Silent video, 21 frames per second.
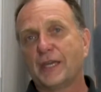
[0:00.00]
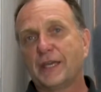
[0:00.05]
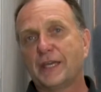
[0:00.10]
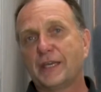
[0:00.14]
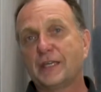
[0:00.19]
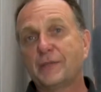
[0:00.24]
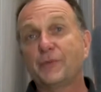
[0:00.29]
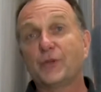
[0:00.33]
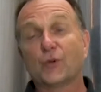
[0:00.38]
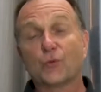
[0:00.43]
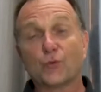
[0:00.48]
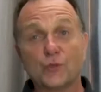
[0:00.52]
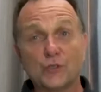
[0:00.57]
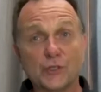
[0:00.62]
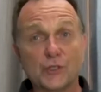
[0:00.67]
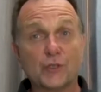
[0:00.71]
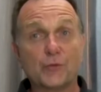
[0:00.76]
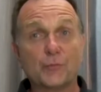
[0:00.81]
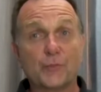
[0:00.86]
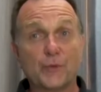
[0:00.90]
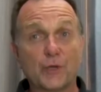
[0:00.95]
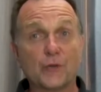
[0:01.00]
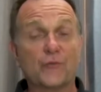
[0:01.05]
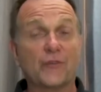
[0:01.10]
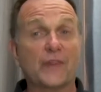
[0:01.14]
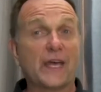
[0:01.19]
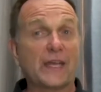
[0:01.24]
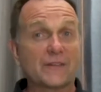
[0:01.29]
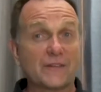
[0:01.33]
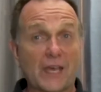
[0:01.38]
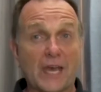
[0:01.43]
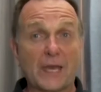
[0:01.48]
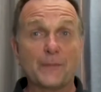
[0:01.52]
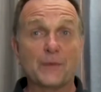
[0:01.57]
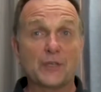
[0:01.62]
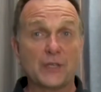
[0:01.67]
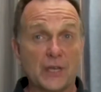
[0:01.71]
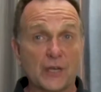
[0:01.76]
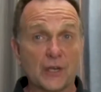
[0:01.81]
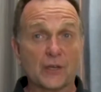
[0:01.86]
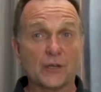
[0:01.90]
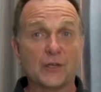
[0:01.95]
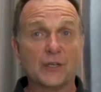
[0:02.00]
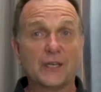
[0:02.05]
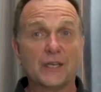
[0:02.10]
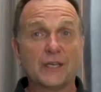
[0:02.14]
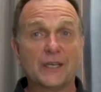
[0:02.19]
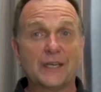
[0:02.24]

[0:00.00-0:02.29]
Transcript: It'll be a really good beer for that time of year.